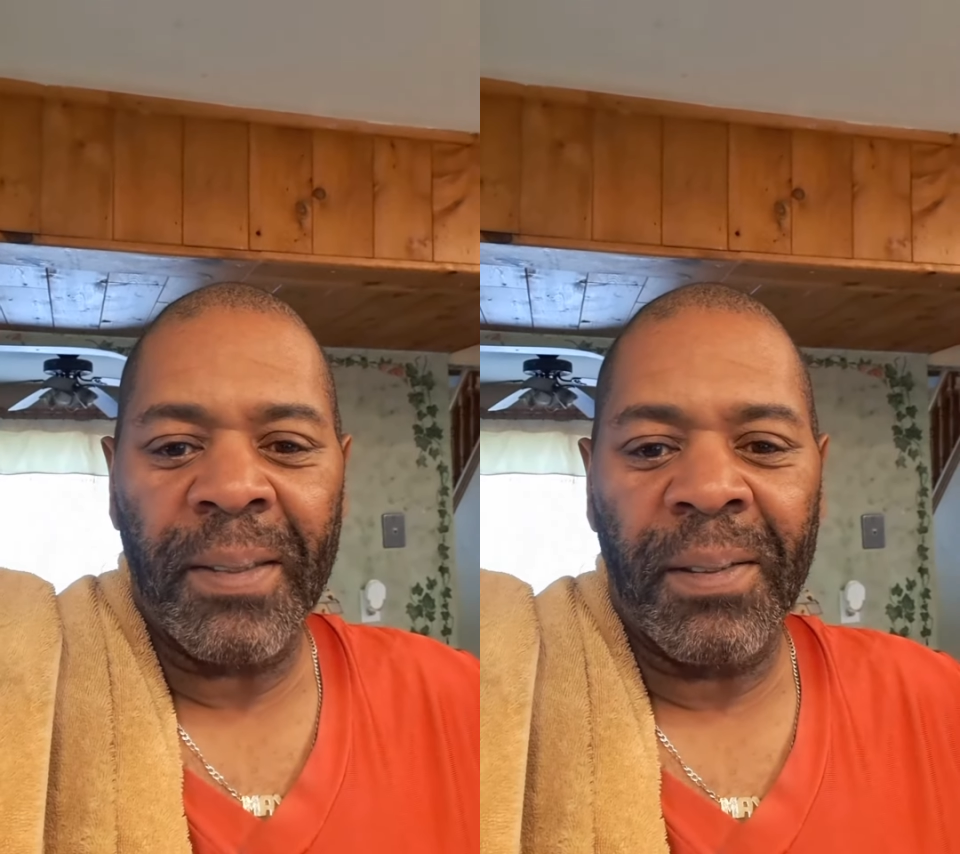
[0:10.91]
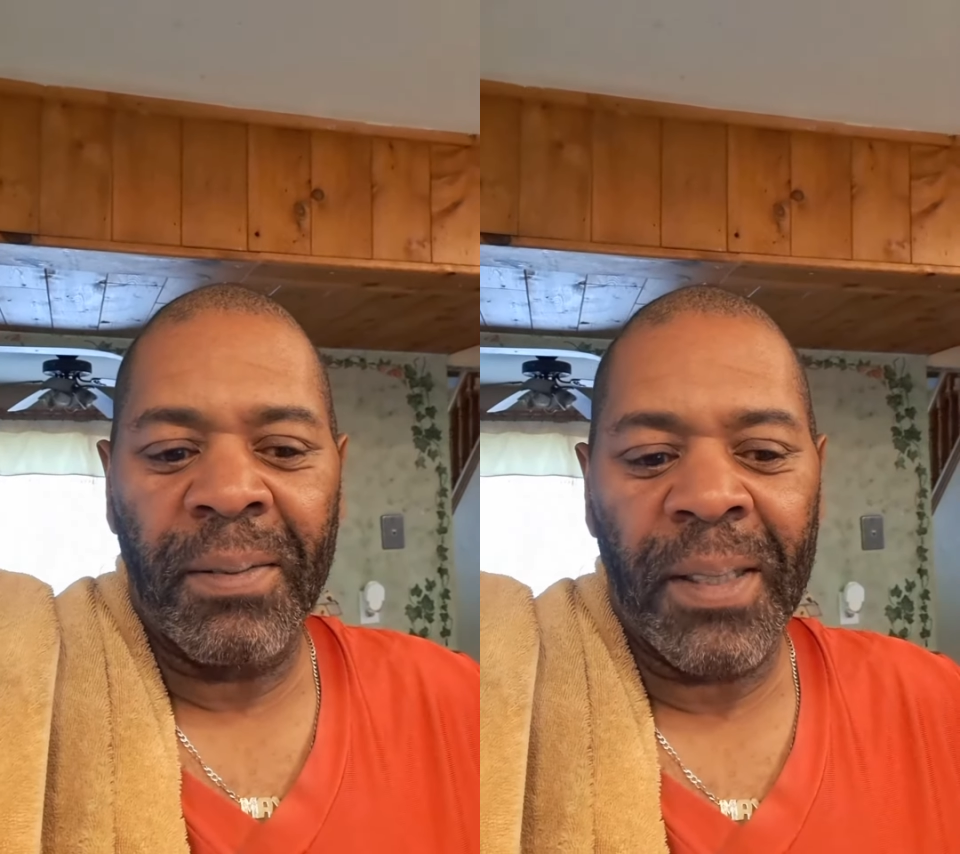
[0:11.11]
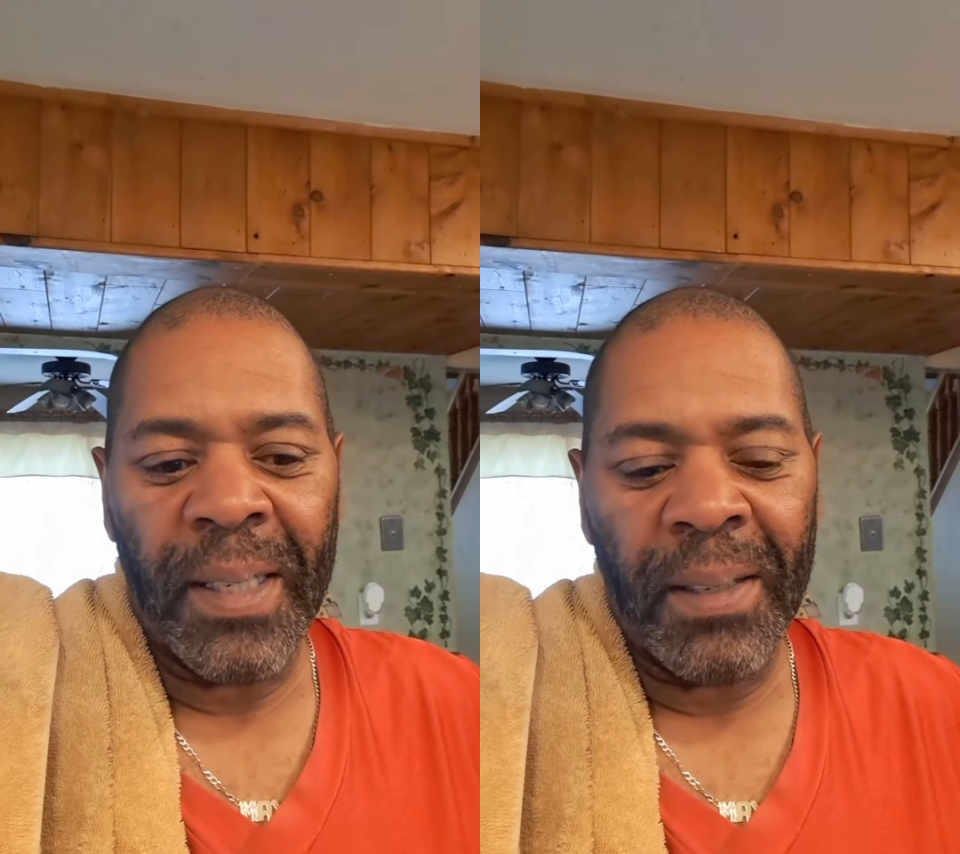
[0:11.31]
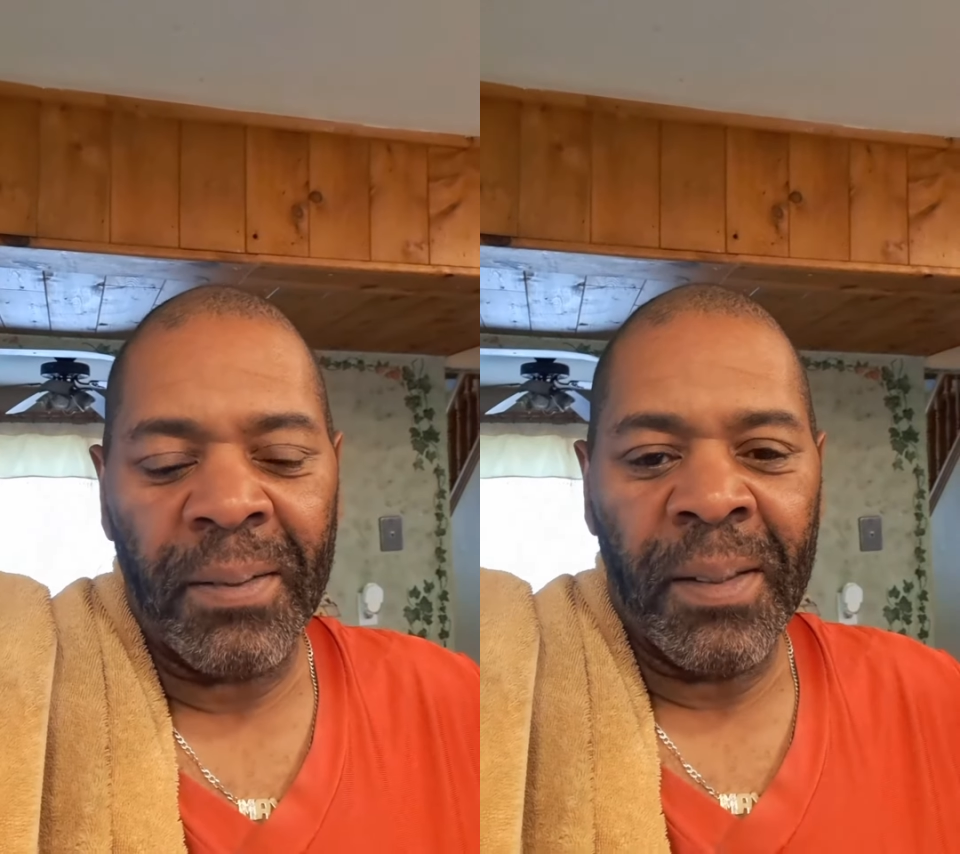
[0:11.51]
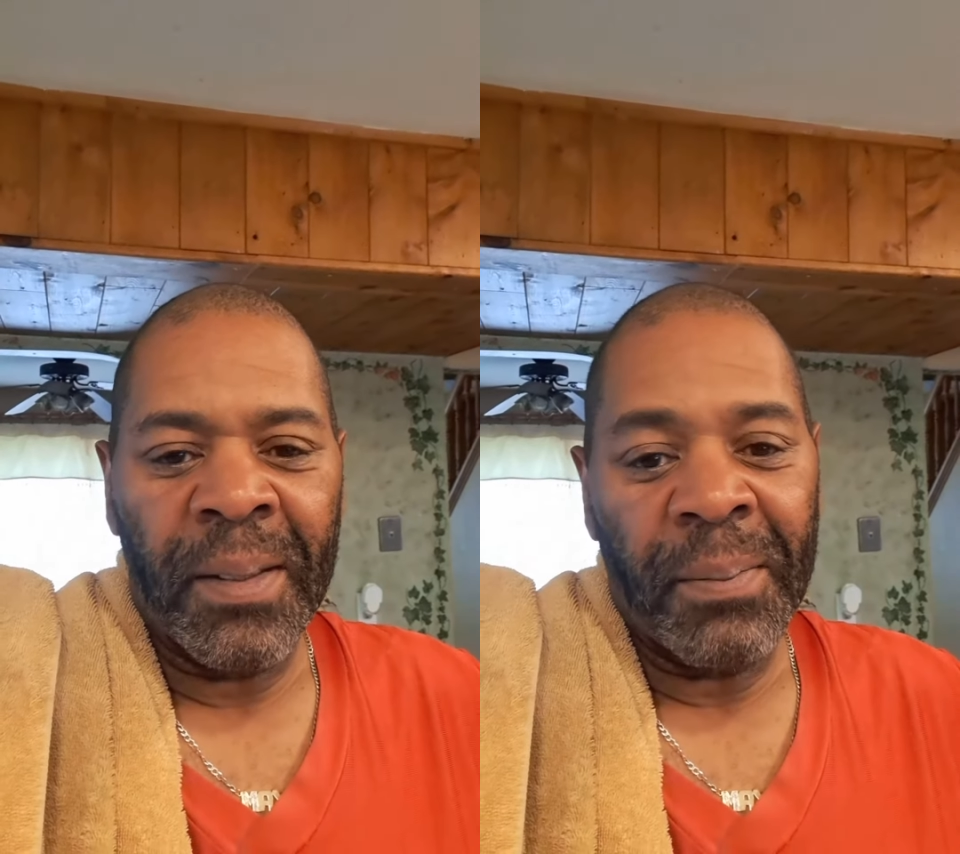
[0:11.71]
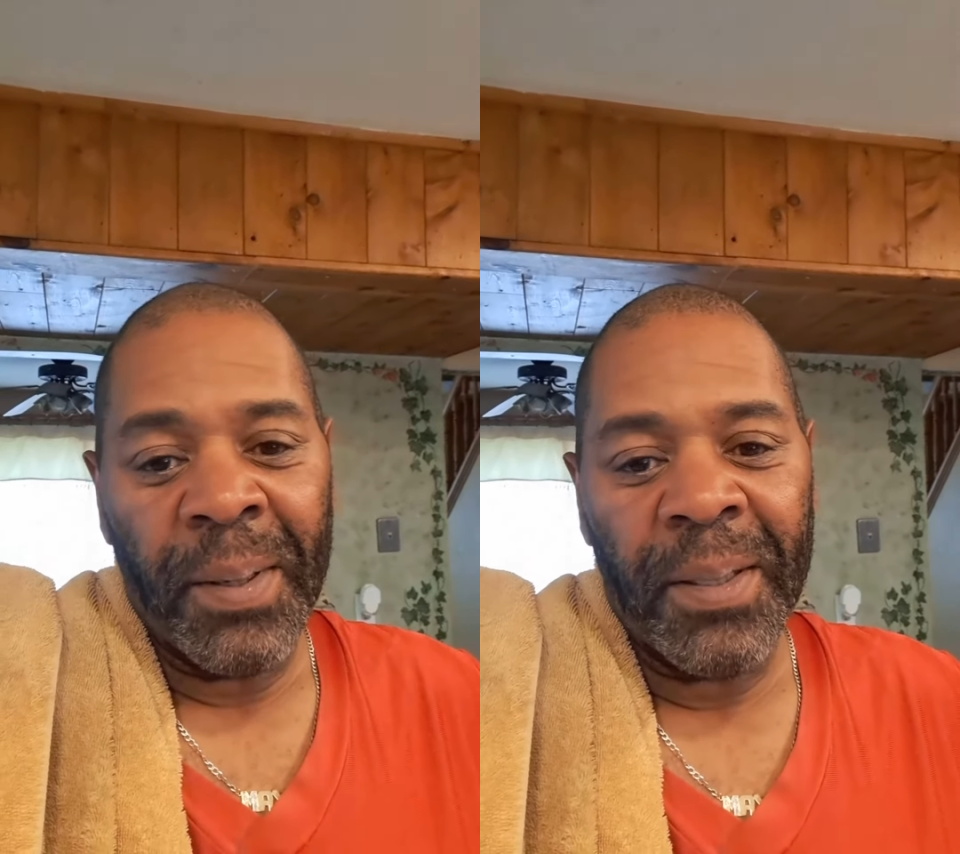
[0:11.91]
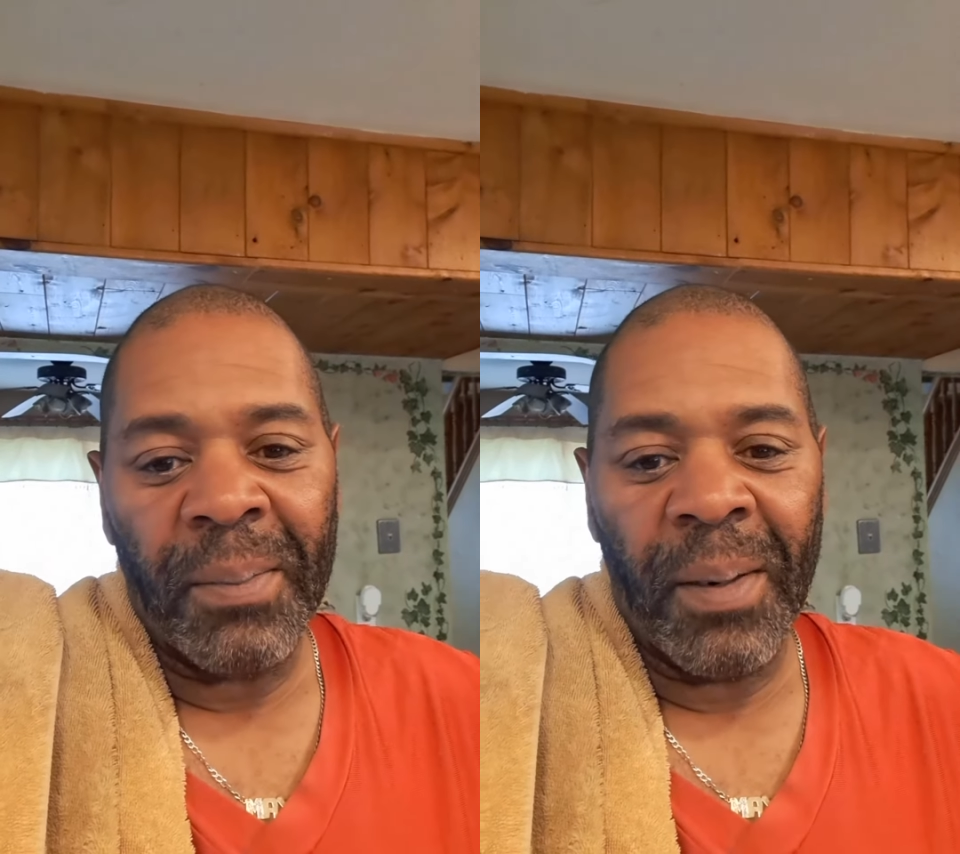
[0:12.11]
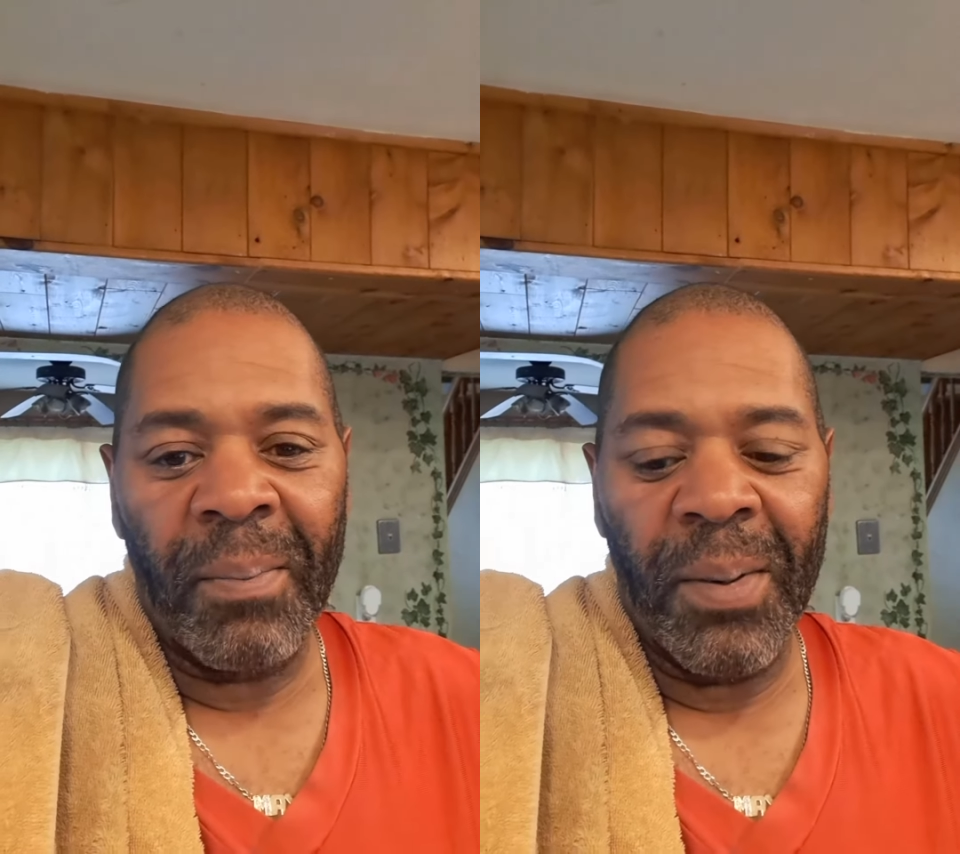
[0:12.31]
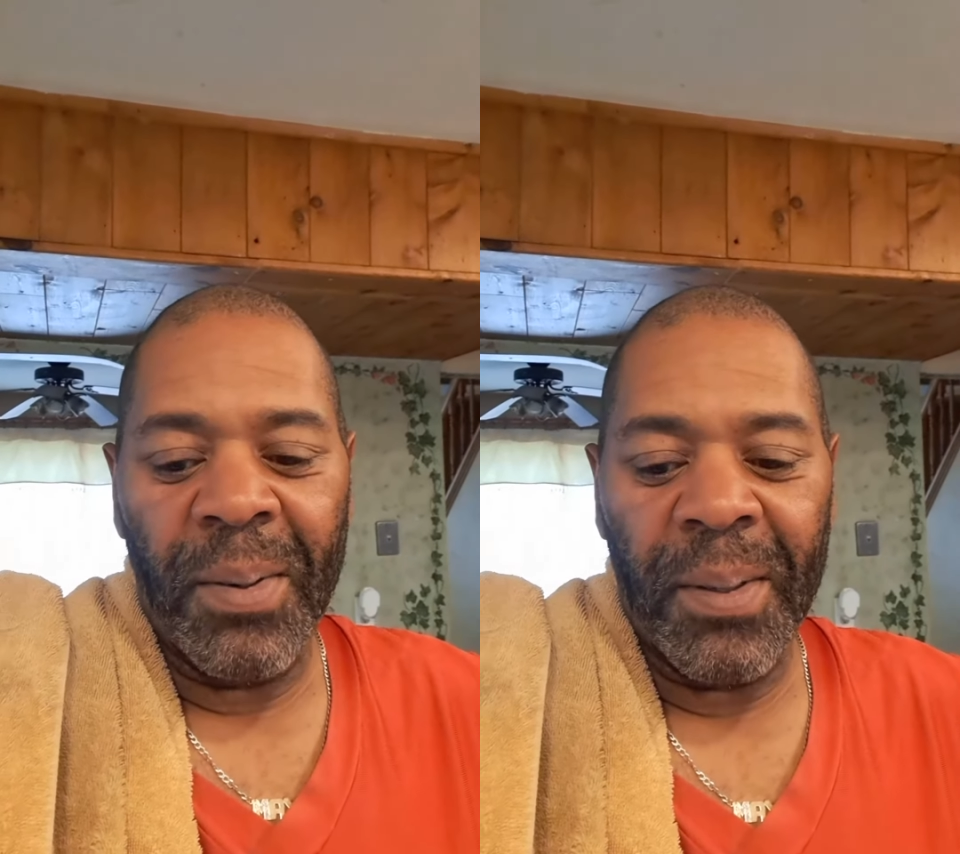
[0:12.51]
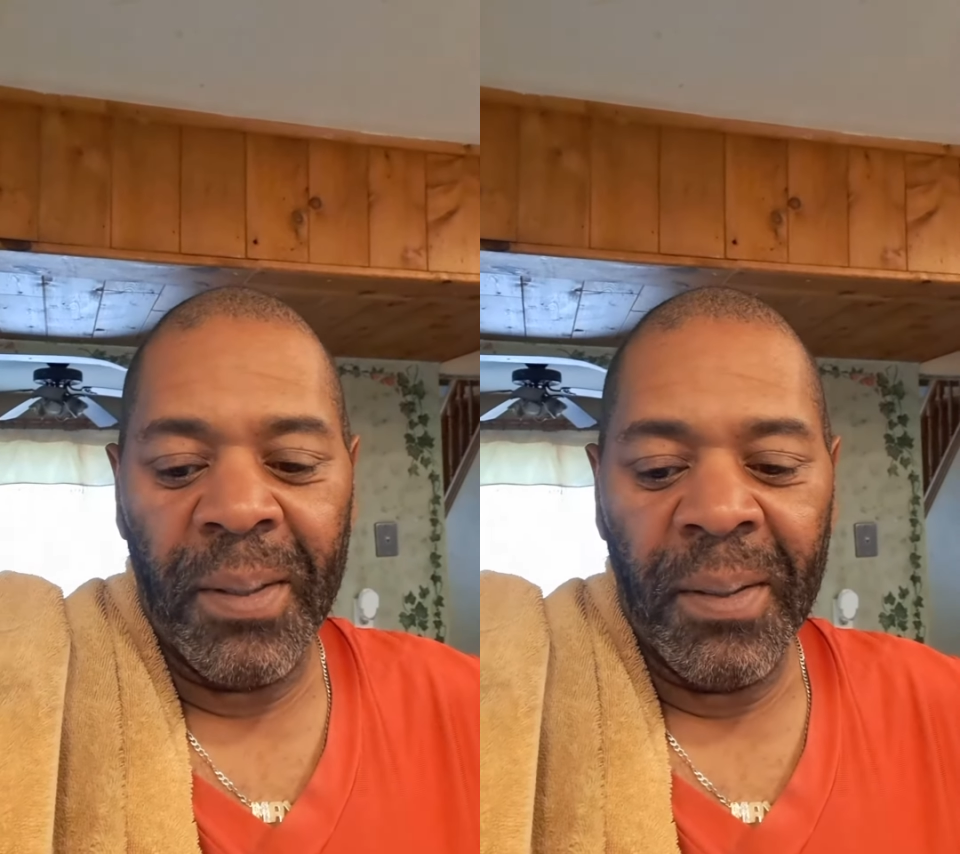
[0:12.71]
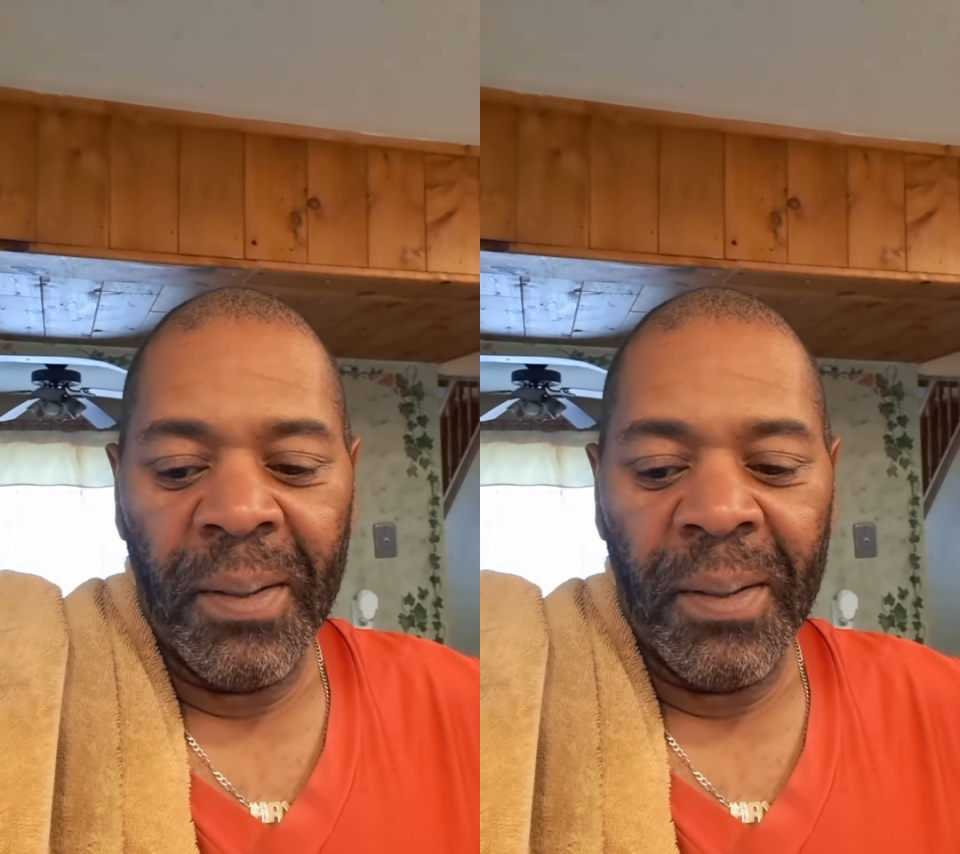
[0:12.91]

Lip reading: to grill out. Depends on my mood.